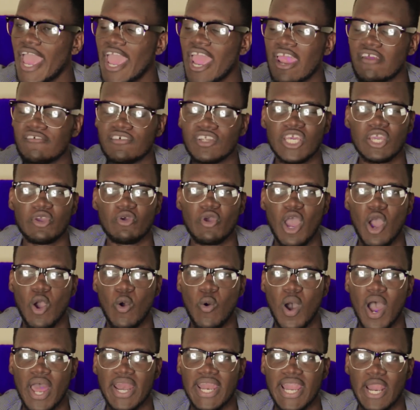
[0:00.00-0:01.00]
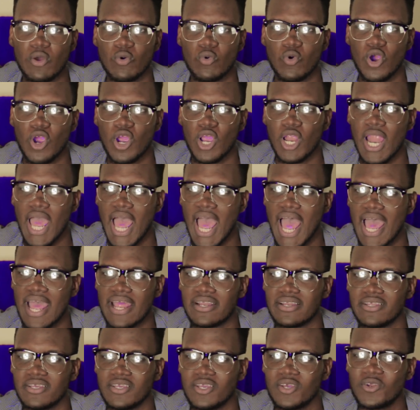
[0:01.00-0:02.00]
everything where I go on in the world,
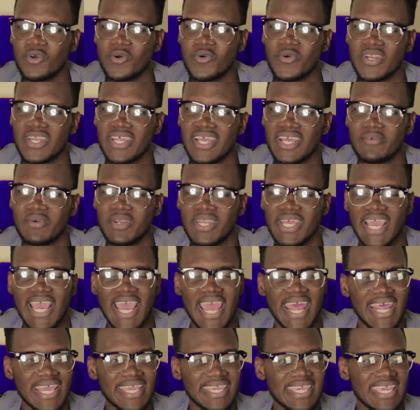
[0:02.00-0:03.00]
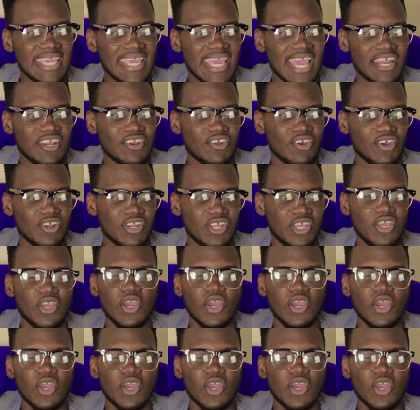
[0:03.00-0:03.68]
and when you kind of geeky and nerdy,